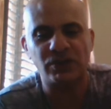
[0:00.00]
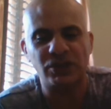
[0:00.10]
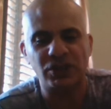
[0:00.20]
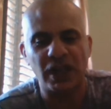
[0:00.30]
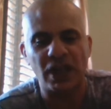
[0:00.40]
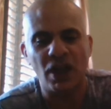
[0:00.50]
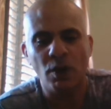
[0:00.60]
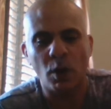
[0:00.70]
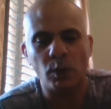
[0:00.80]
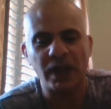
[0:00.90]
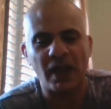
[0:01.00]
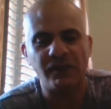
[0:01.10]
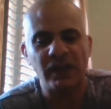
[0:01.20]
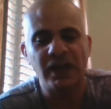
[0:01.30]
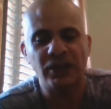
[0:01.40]
to see what we
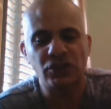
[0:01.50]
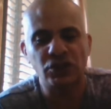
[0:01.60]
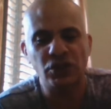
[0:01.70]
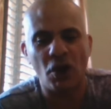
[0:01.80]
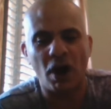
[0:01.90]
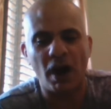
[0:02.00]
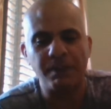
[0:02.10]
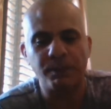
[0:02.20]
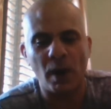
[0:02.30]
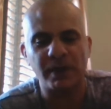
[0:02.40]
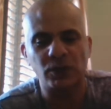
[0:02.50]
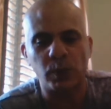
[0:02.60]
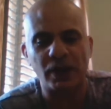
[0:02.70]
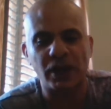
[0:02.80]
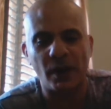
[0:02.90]
have in store. I promise
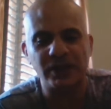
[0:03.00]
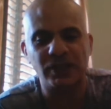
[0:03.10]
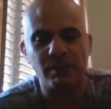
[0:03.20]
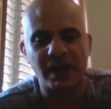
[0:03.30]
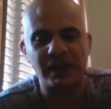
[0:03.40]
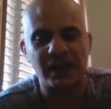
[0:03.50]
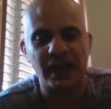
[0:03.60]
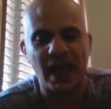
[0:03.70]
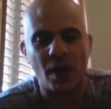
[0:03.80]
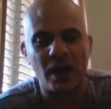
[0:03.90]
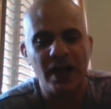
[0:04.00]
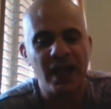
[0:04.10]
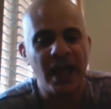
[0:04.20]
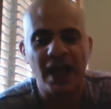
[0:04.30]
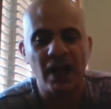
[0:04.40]
we're going to make it our
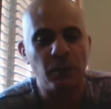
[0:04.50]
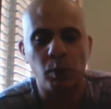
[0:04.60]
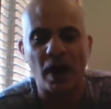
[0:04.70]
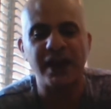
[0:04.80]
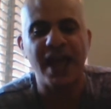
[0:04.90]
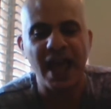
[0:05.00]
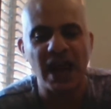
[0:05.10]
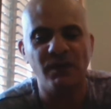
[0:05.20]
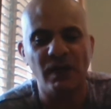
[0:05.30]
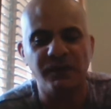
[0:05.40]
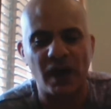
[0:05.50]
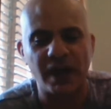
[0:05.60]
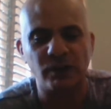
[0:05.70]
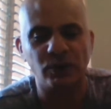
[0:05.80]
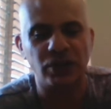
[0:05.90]
one hell of a
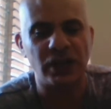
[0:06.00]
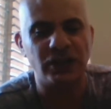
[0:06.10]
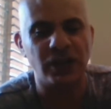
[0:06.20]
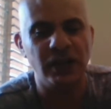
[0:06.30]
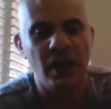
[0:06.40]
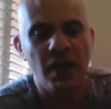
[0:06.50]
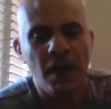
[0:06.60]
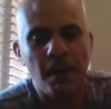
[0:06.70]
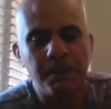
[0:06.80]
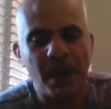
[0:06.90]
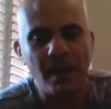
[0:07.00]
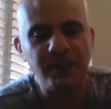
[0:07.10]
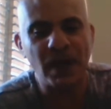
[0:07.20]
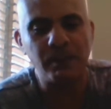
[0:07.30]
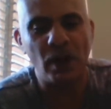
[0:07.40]
final season.
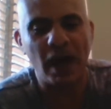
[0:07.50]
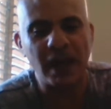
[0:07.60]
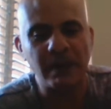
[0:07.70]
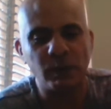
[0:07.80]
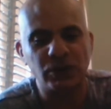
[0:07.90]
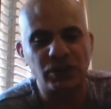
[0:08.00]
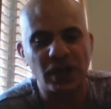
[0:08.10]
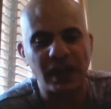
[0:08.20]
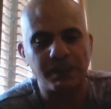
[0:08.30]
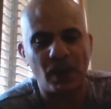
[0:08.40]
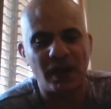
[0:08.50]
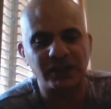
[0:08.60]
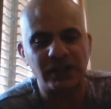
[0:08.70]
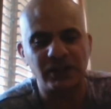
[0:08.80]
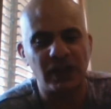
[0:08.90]
Bummed I'm not able to take
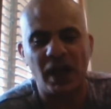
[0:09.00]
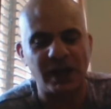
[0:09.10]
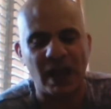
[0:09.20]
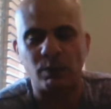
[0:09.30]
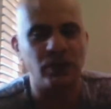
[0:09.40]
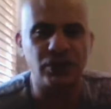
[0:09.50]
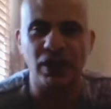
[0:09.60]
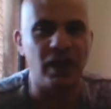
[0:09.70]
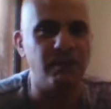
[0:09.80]
part in the... Oh, that was